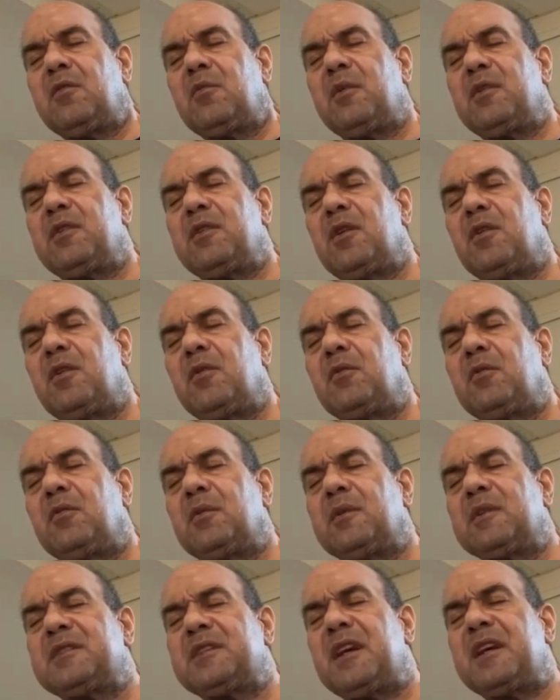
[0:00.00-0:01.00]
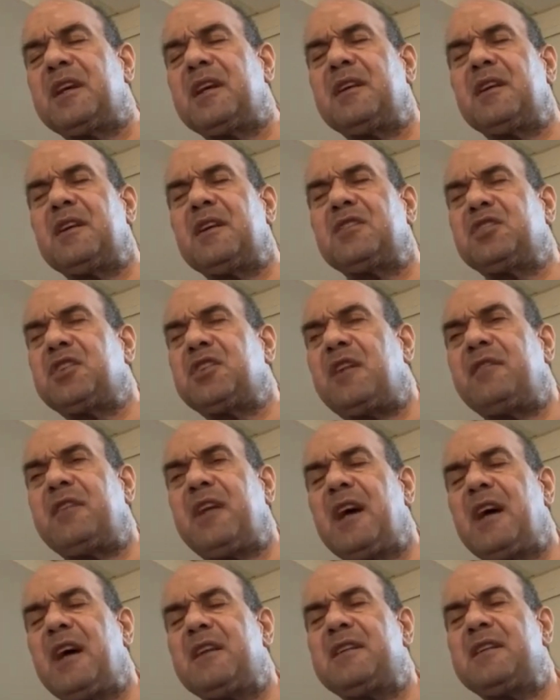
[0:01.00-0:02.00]
with no, let's say, a shaved
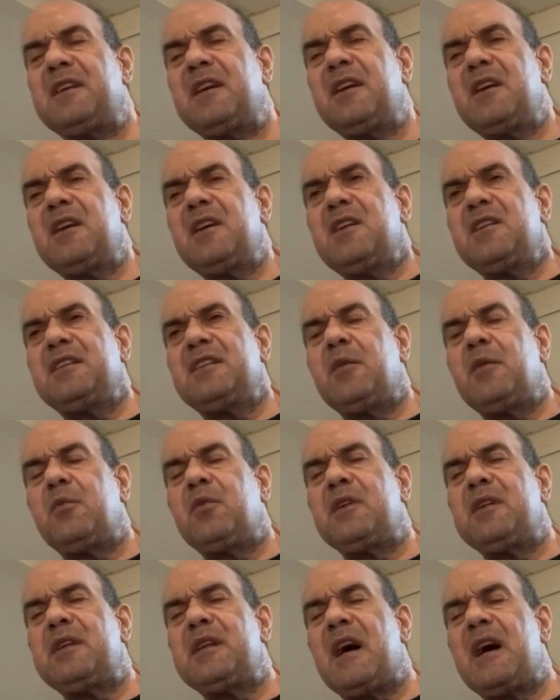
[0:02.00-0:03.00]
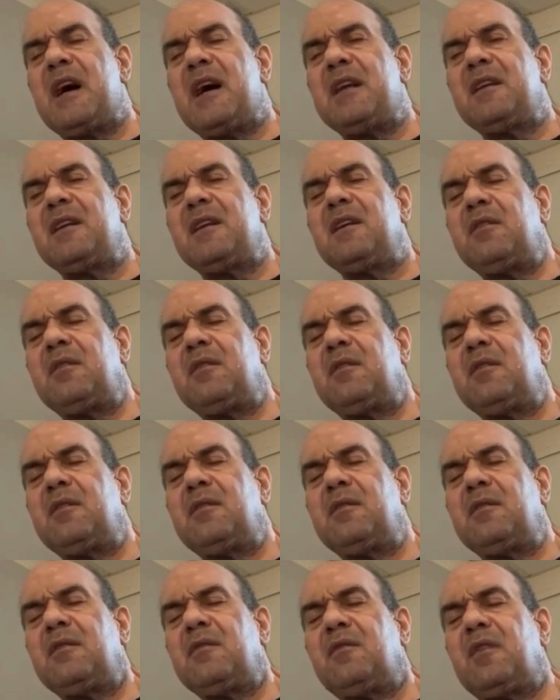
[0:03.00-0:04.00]
head, they would not
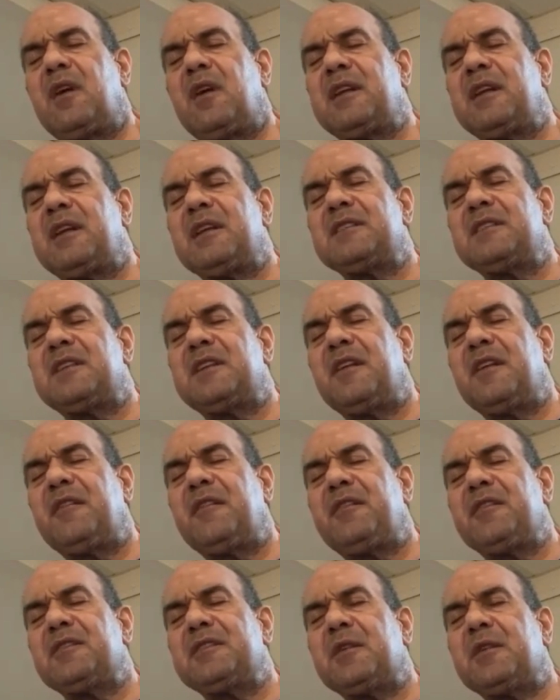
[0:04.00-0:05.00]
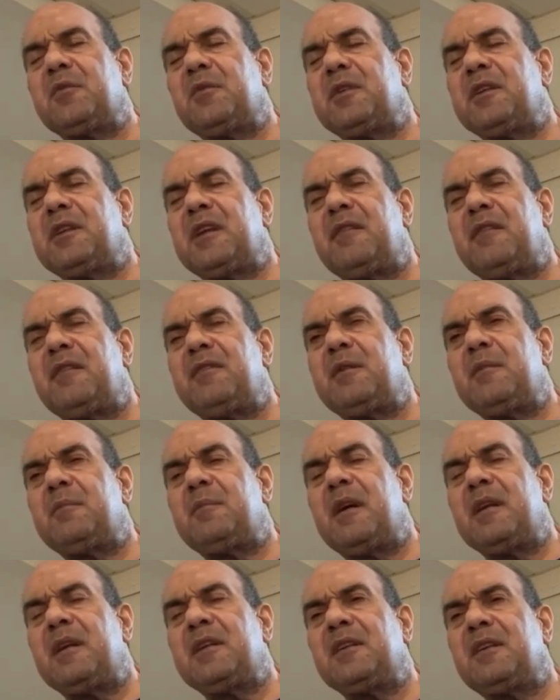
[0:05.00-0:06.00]
recognize the difference. They wouldn't have the
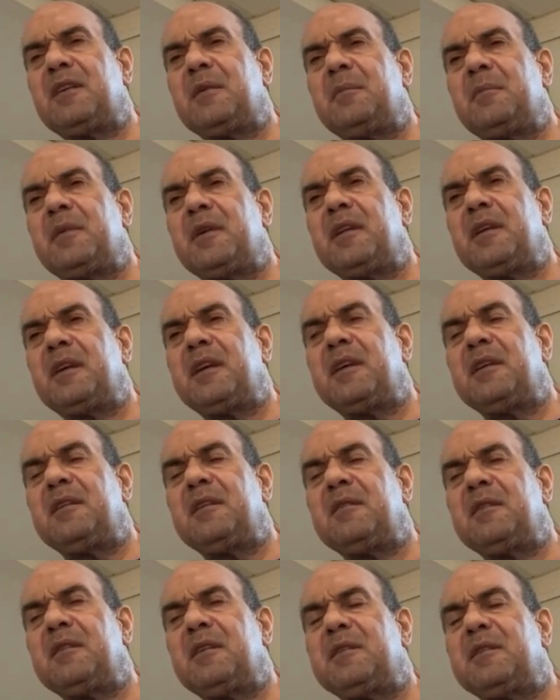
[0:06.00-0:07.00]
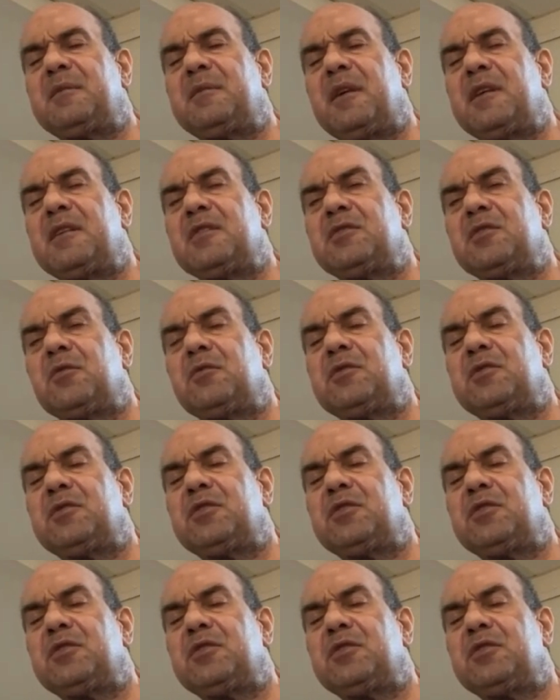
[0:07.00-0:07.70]
mental ability. Prednisone